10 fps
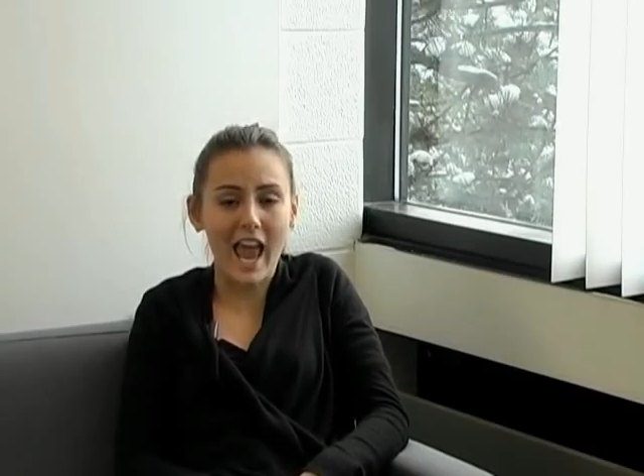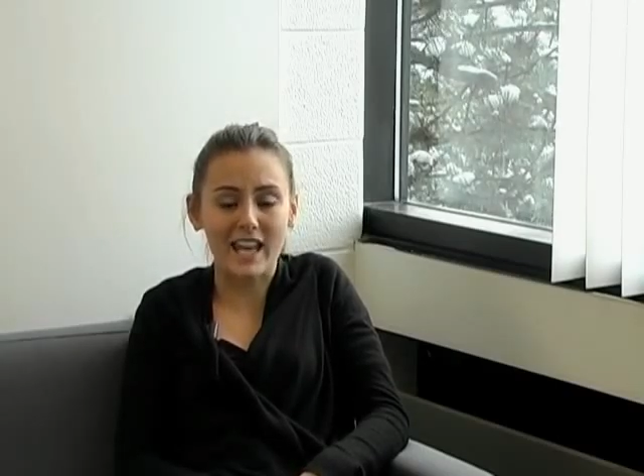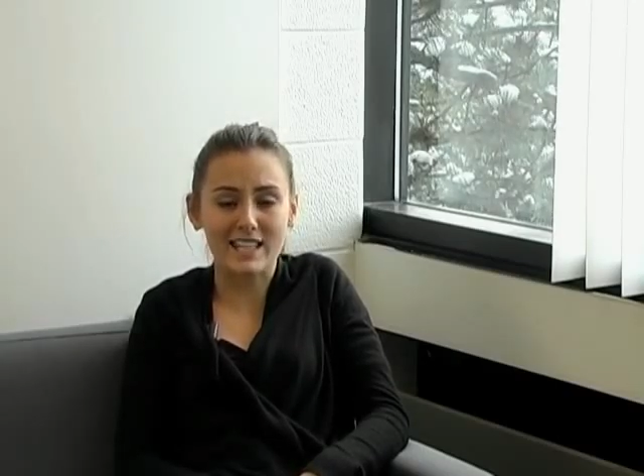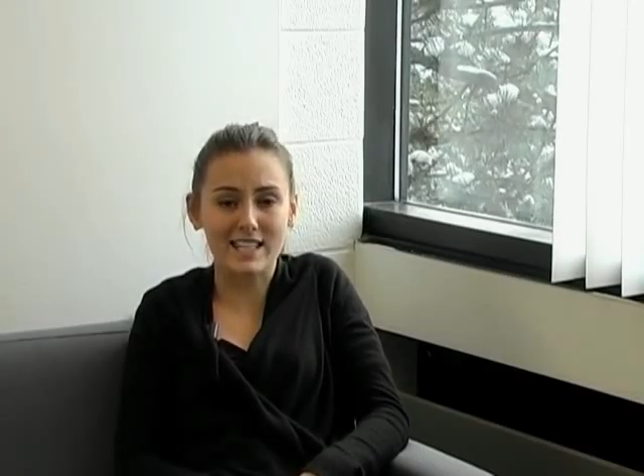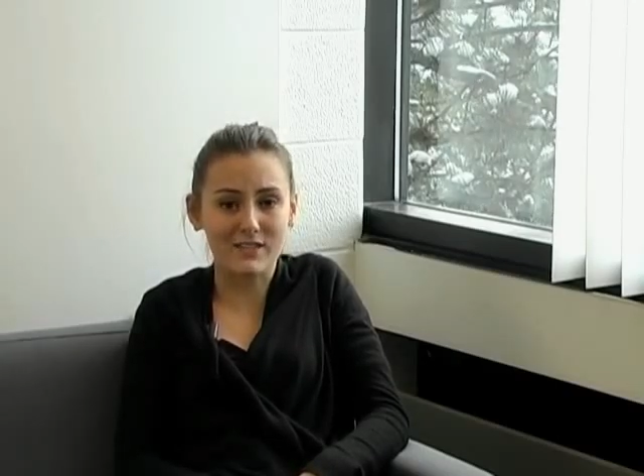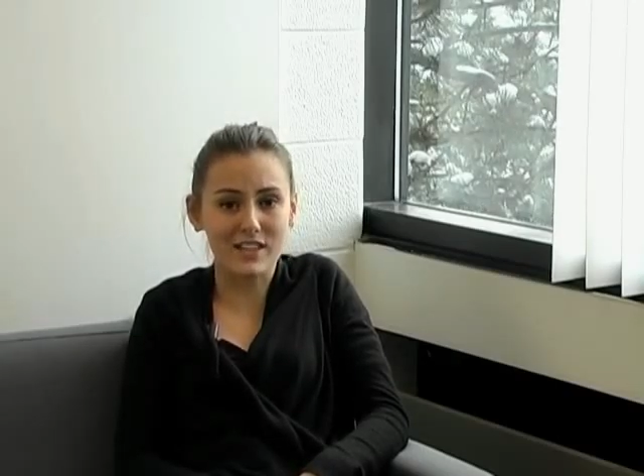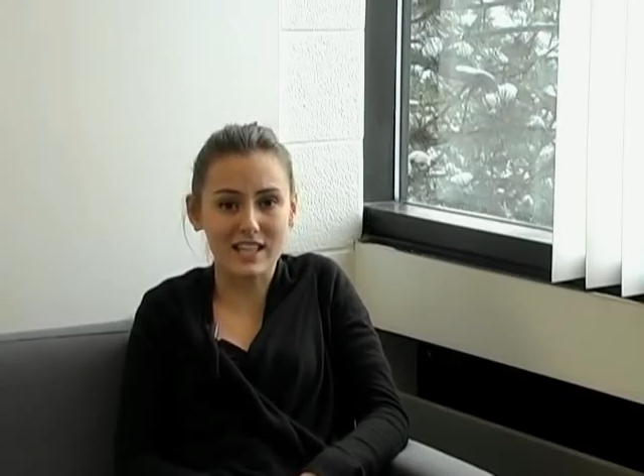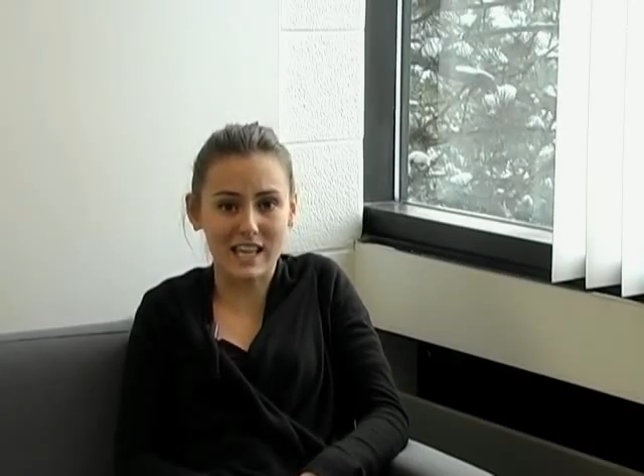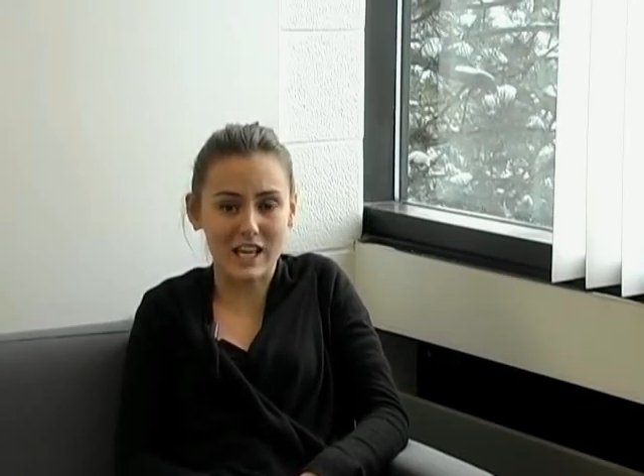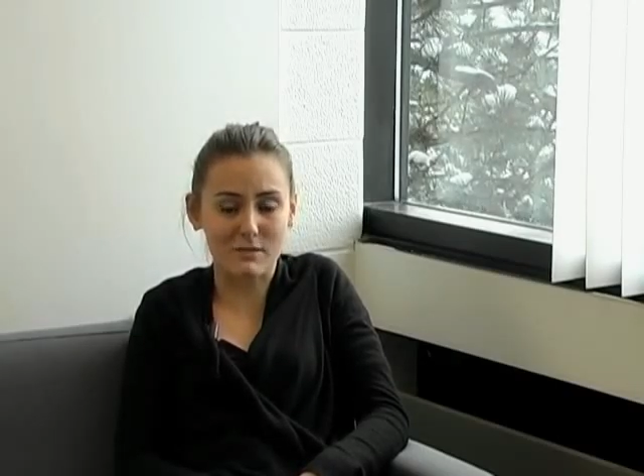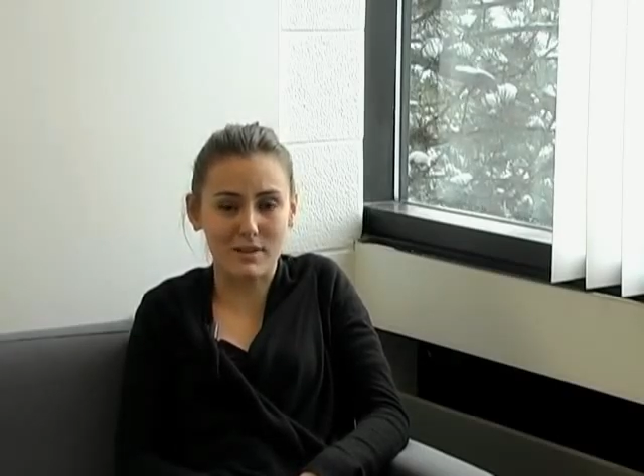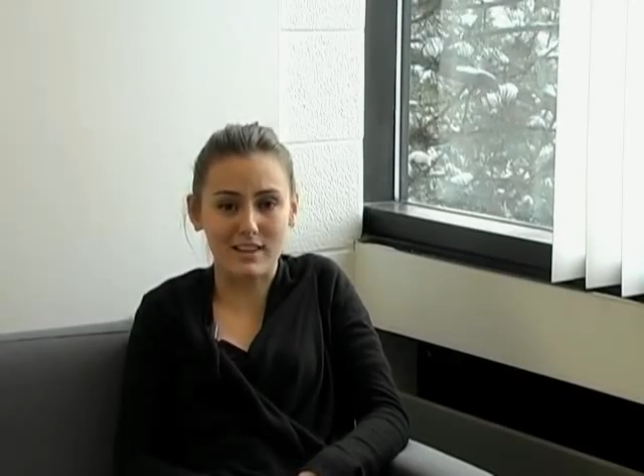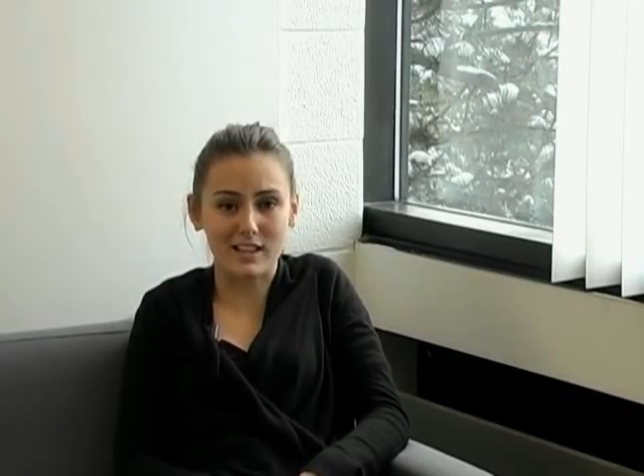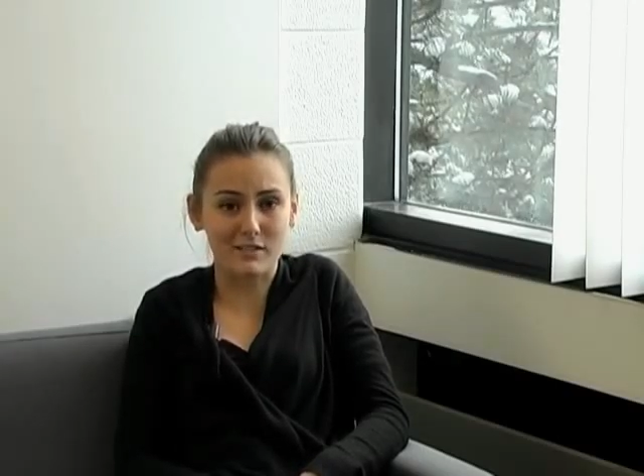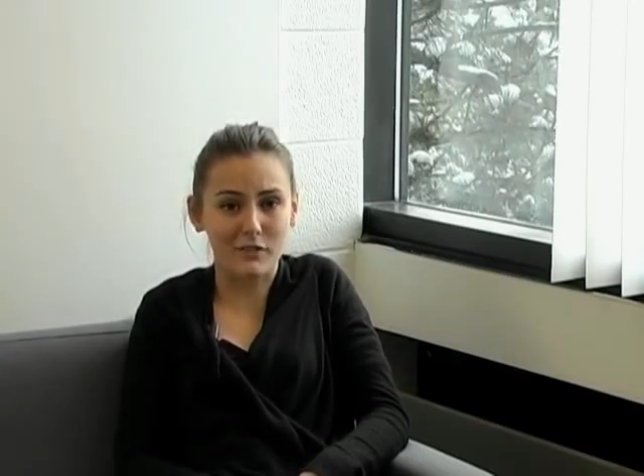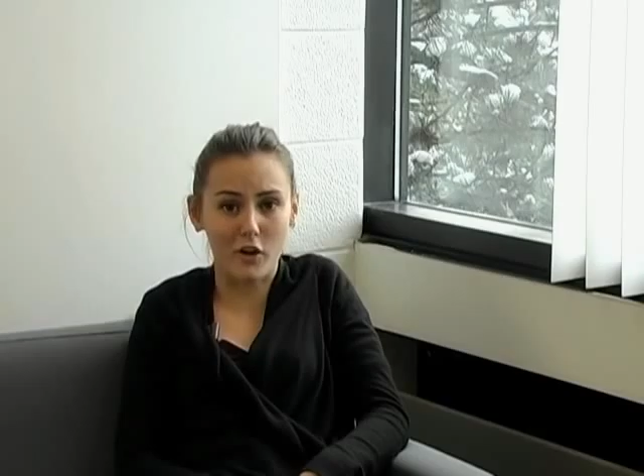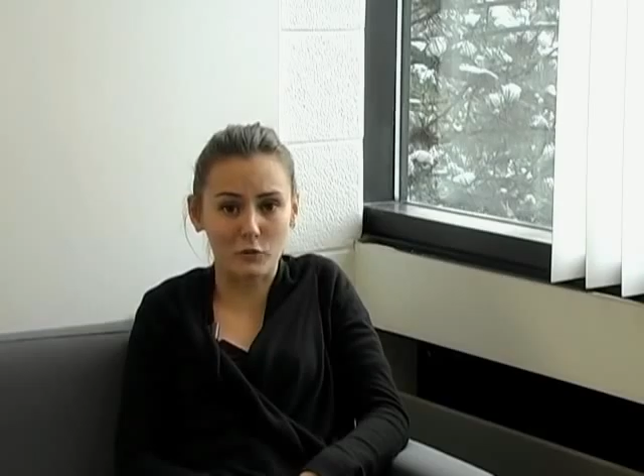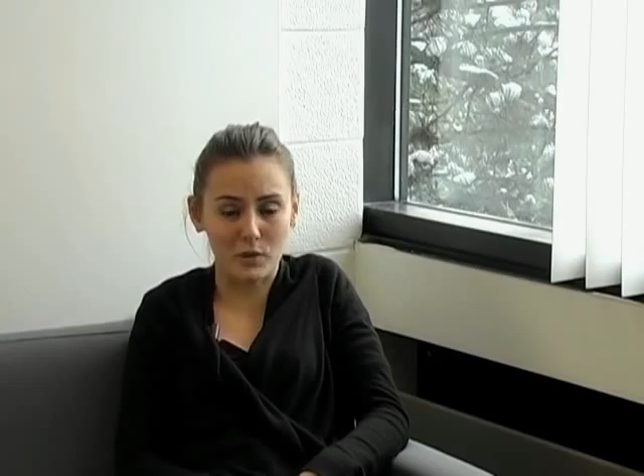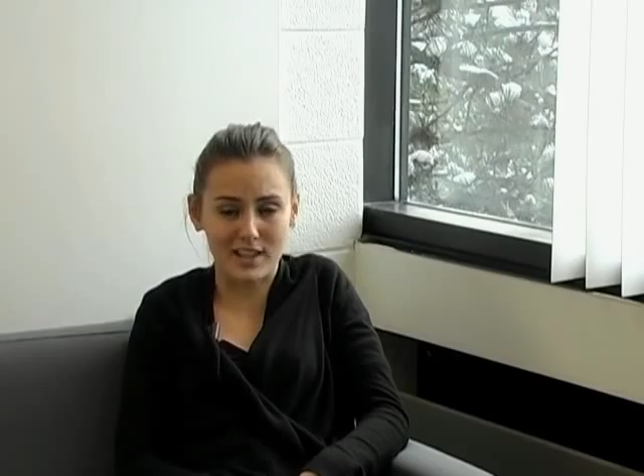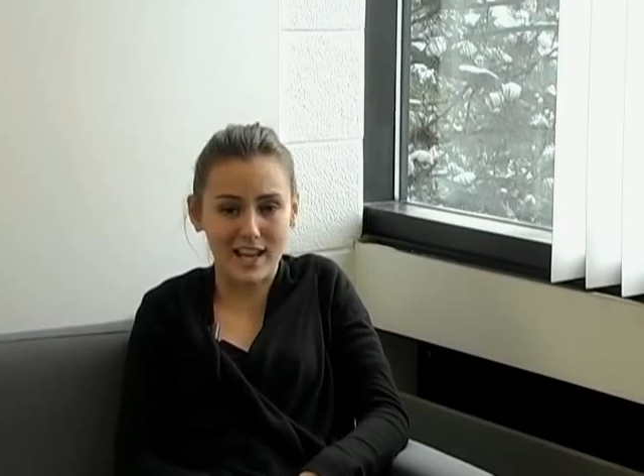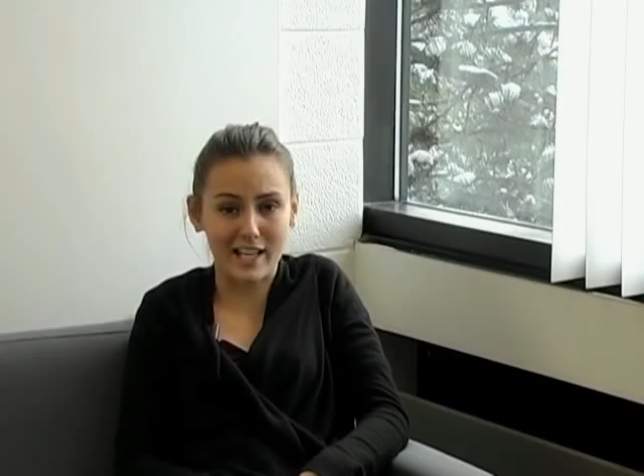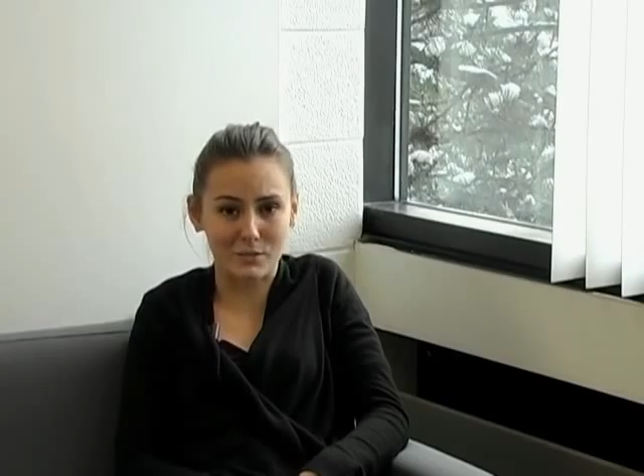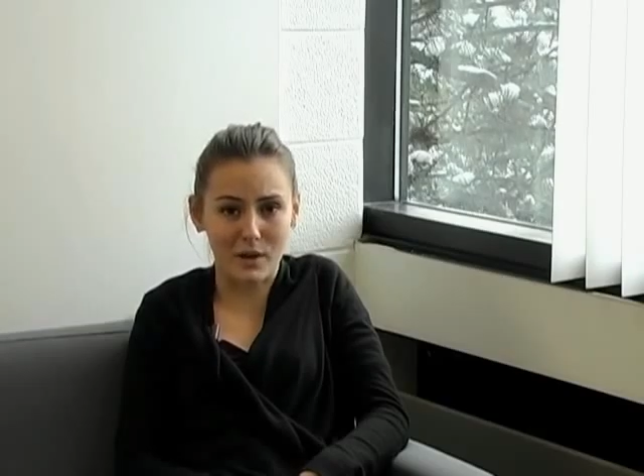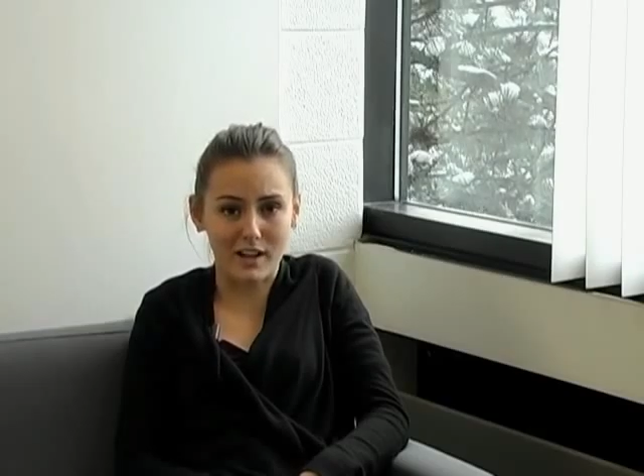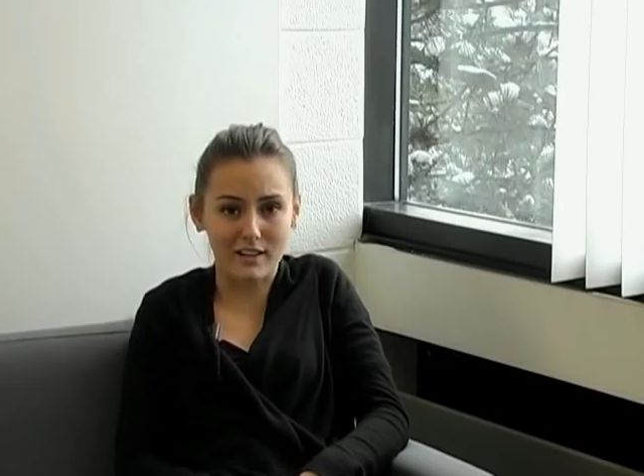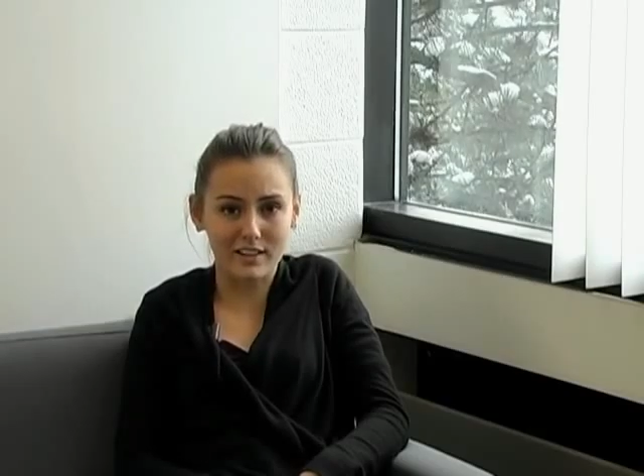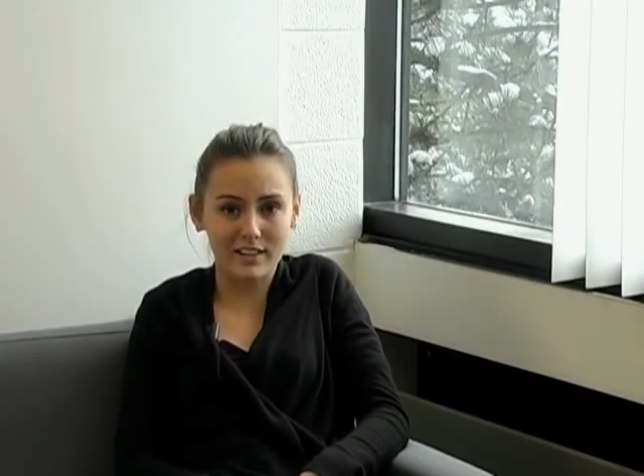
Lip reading: and civic engagement that's involved with it as well.